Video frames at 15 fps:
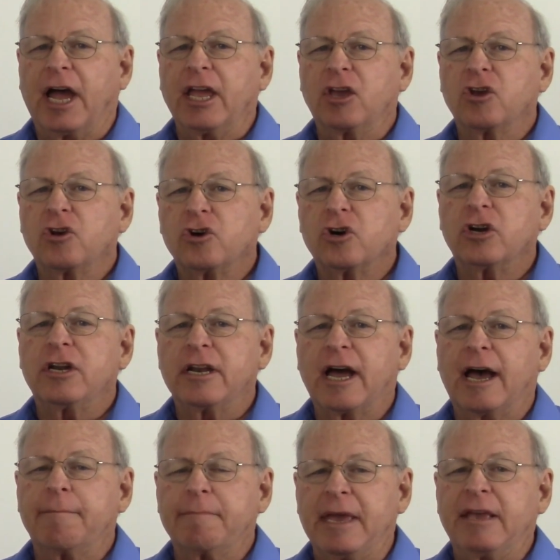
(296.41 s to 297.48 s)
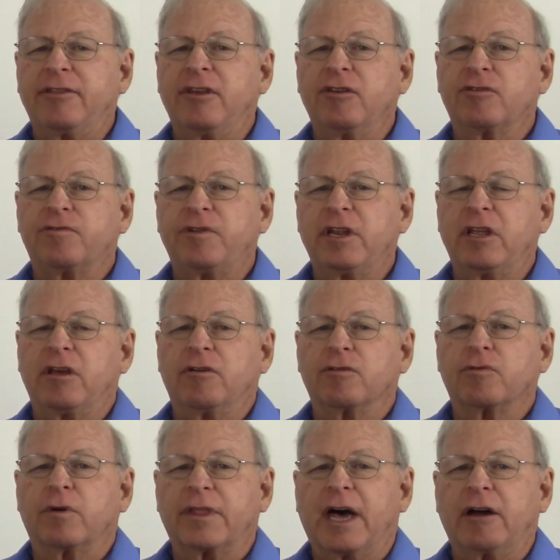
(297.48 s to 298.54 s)
I could not make these
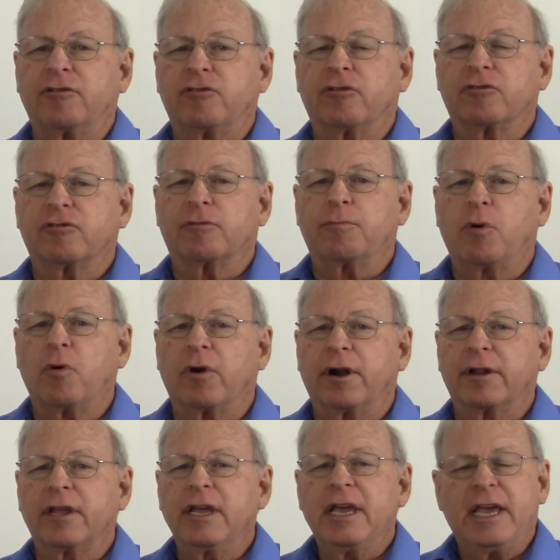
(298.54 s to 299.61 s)
videos without your support.